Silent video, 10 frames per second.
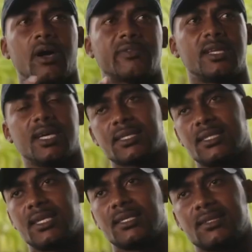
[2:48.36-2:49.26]
After the
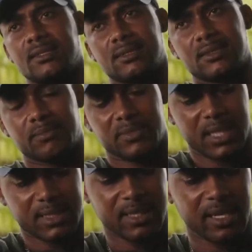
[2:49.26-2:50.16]
accident,
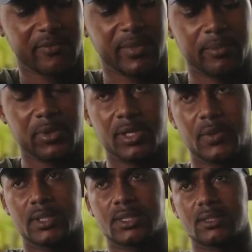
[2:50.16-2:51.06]
that side of my body
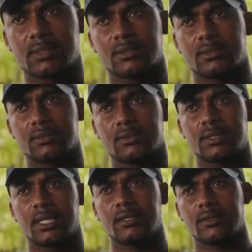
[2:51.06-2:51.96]
was
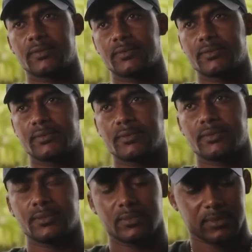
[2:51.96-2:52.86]
dead.
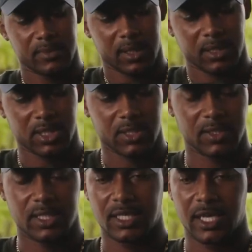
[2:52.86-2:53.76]
Just the
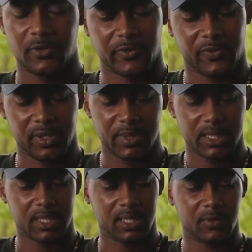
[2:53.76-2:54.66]
only thing I could feel
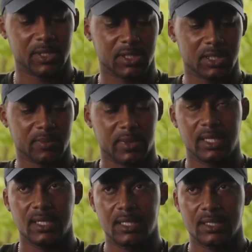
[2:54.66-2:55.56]
basically was just my
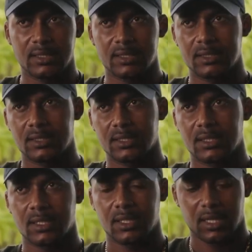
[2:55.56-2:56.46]
knee,
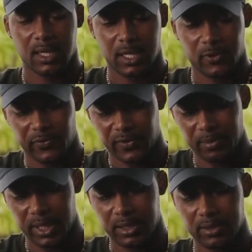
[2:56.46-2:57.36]
and I could feel
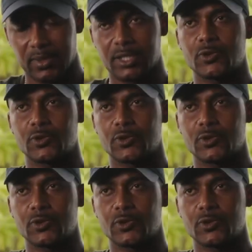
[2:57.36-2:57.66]
my